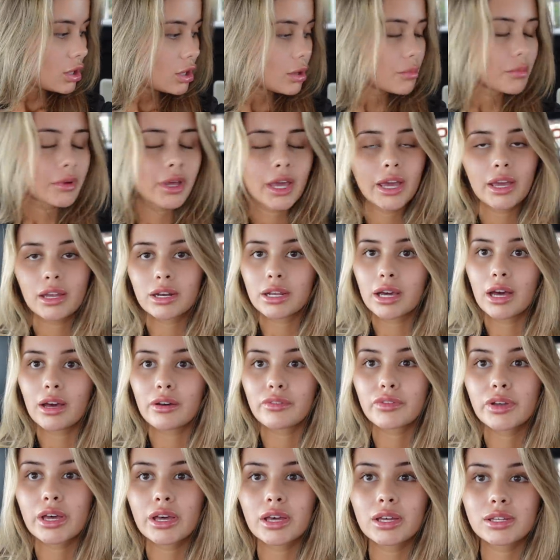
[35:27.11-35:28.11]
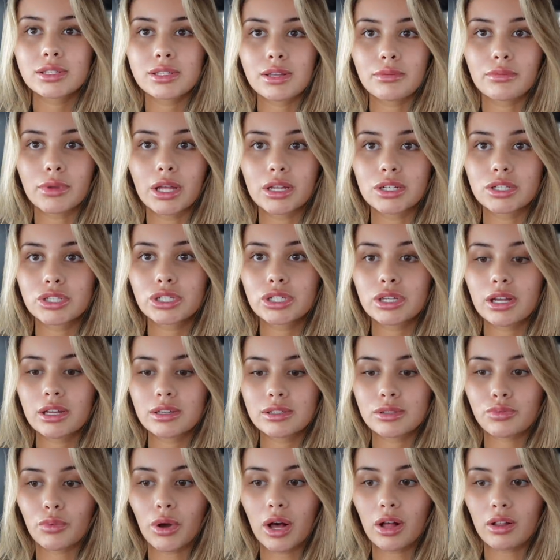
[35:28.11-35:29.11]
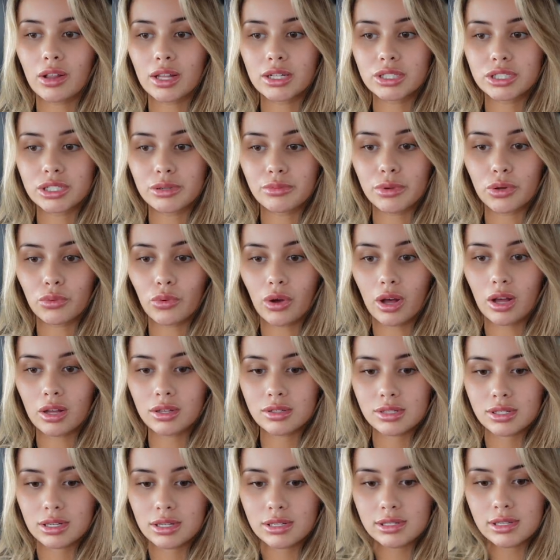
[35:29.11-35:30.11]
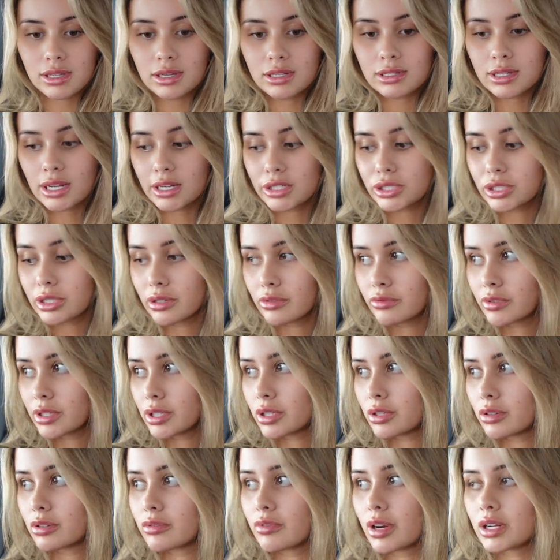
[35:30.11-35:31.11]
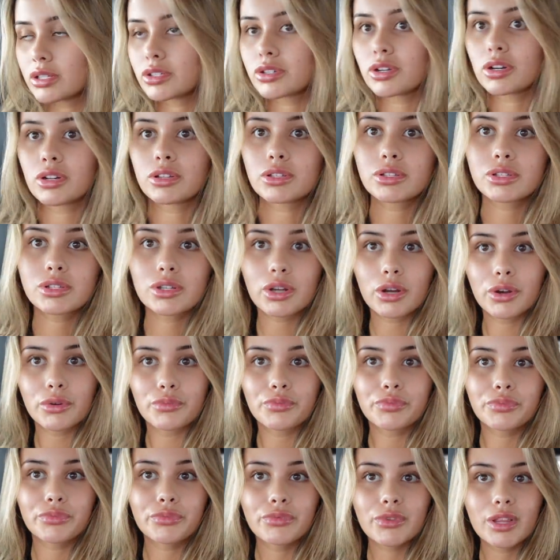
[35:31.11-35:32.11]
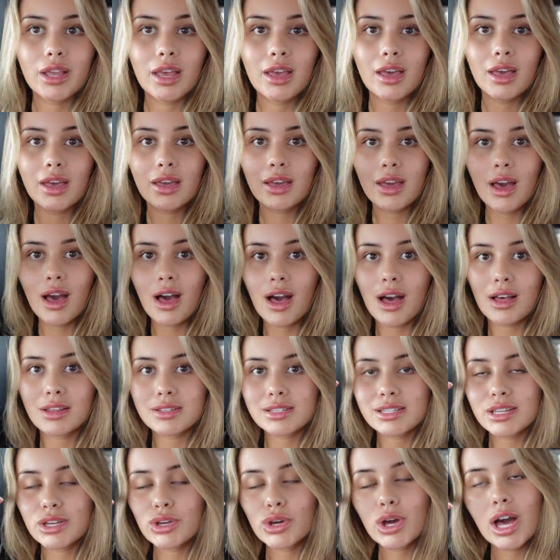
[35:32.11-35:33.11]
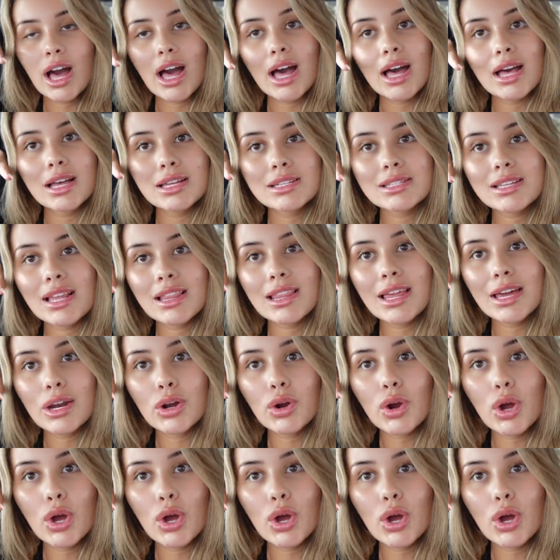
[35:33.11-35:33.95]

I'm keen to have some lunch as well at Jimmy Wah's because it is actually a really good restaurant. So yeah, I'll see you guys later